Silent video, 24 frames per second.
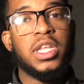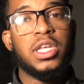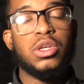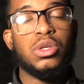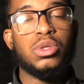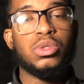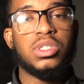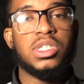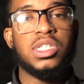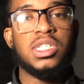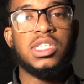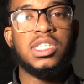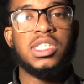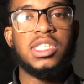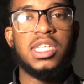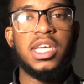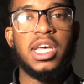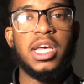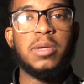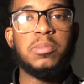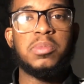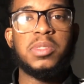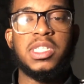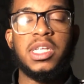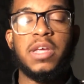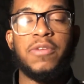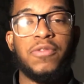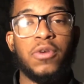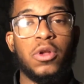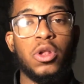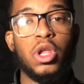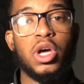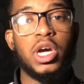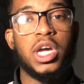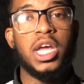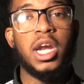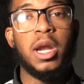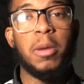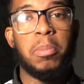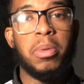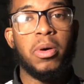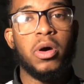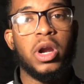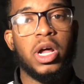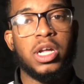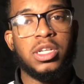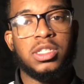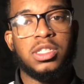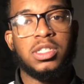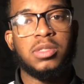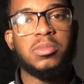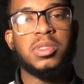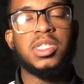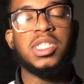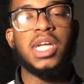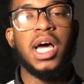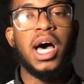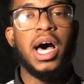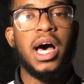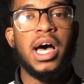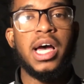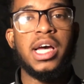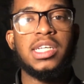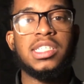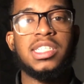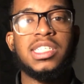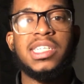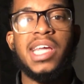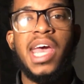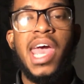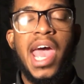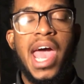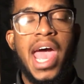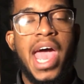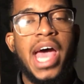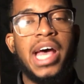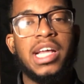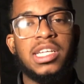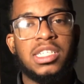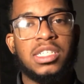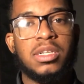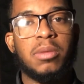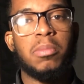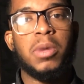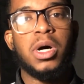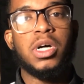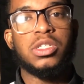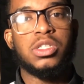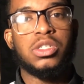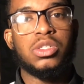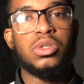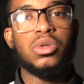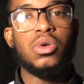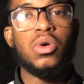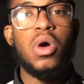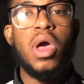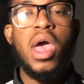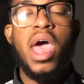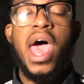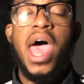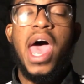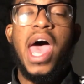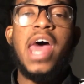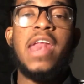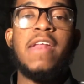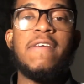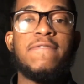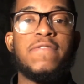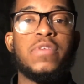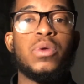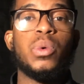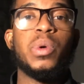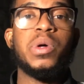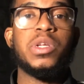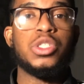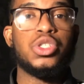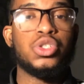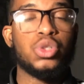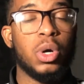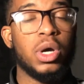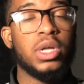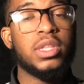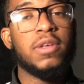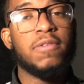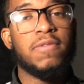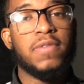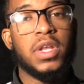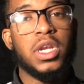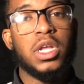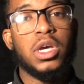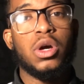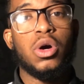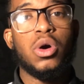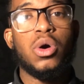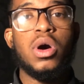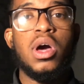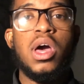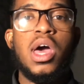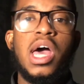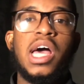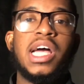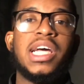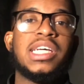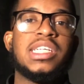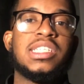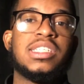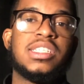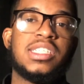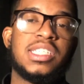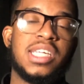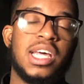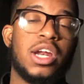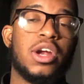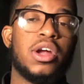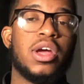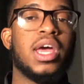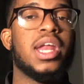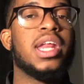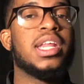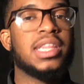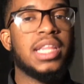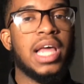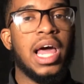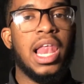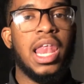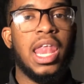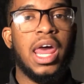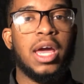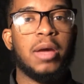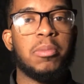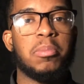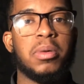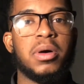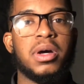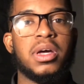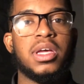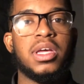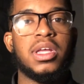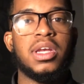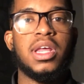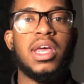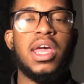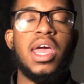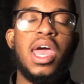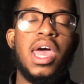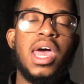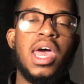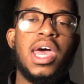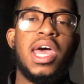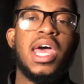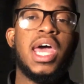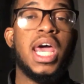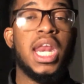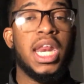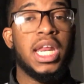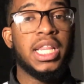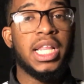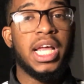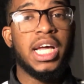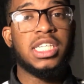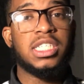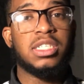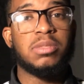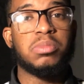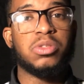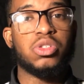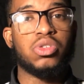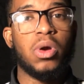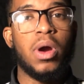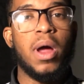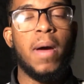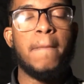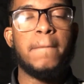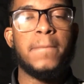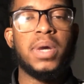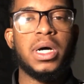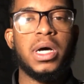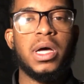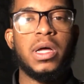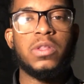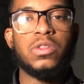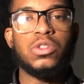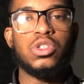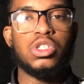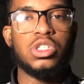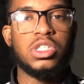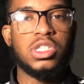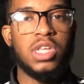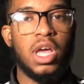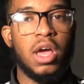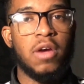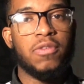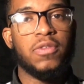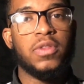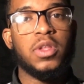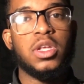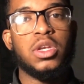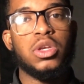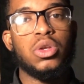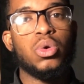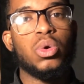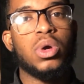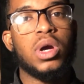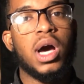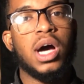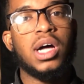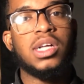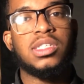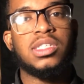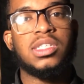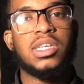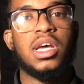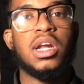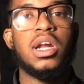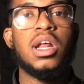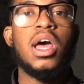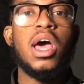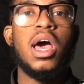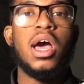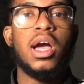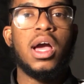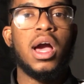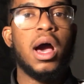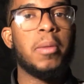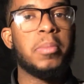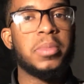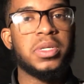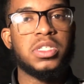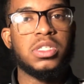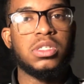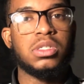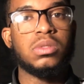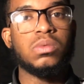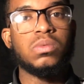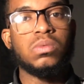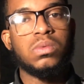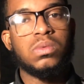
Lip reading: use these tips if you're looking to put on some size and some muscle. And if you enjoyed the video, consider hitting that like button, hitting that subscribe button. There's definitely new content coming soon.